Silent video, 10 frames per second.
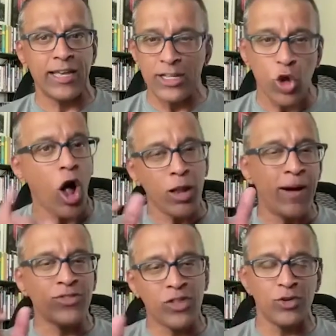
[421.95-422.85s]
all
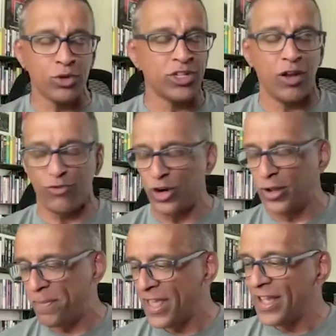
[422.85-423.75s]
about the result for him.
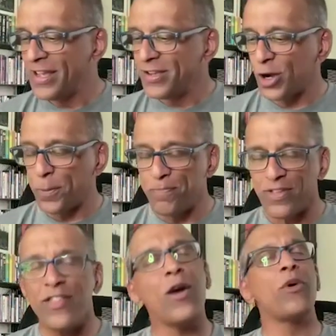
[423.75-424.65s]
So
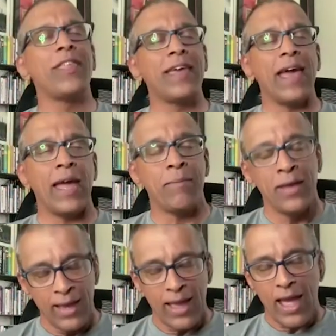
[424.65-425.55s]
they win the game,
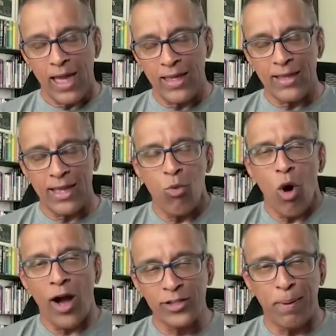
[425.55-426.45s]
and he
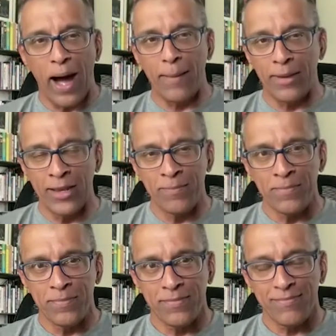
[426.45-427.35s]
walks by me,
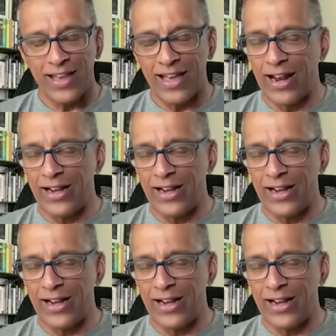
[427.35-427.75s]
and I